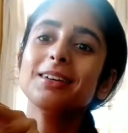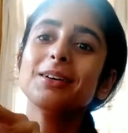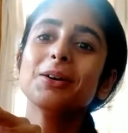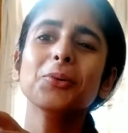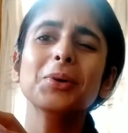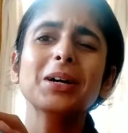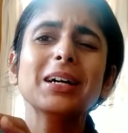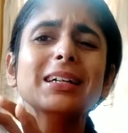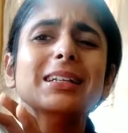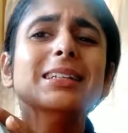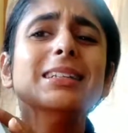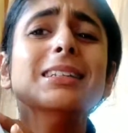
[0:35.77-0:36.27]

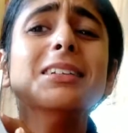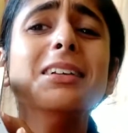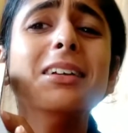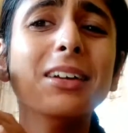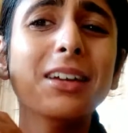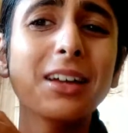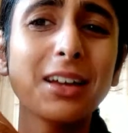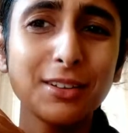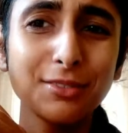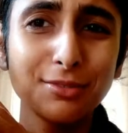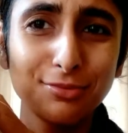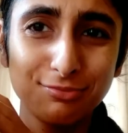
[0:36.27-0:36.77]
Well,
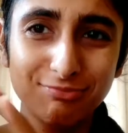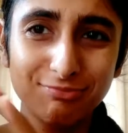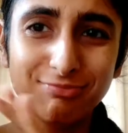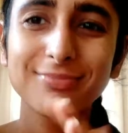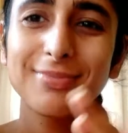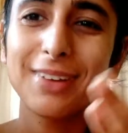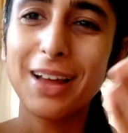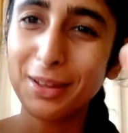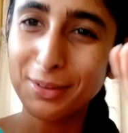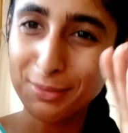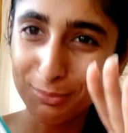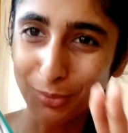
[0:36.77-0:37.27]
I've
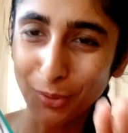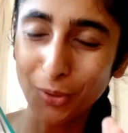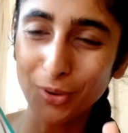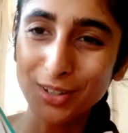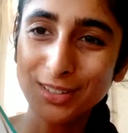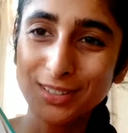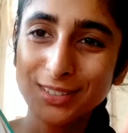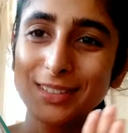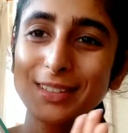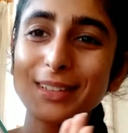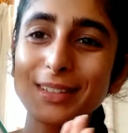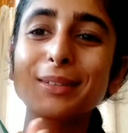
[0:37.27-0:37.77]

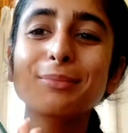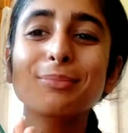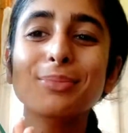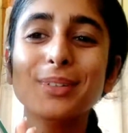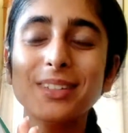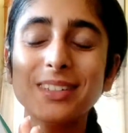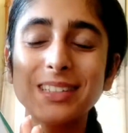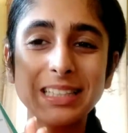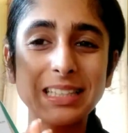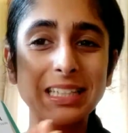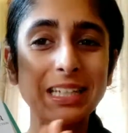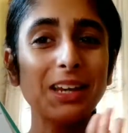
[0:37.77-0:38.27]
unboxed it,
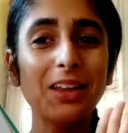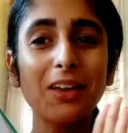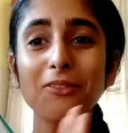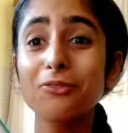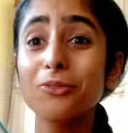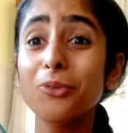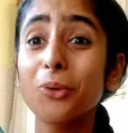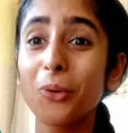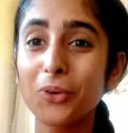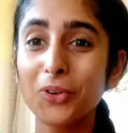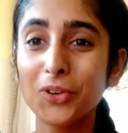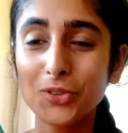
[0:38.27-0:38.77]
but still
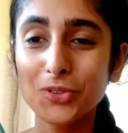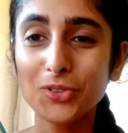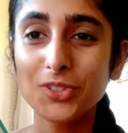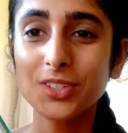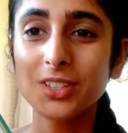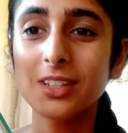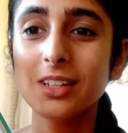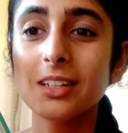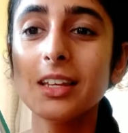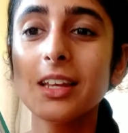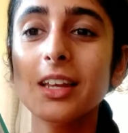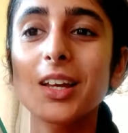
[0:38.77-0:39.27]
I've not
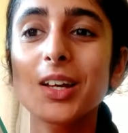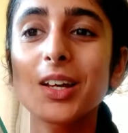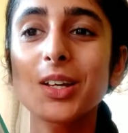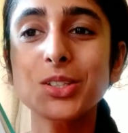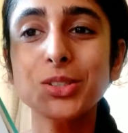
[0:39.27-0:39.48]
used it.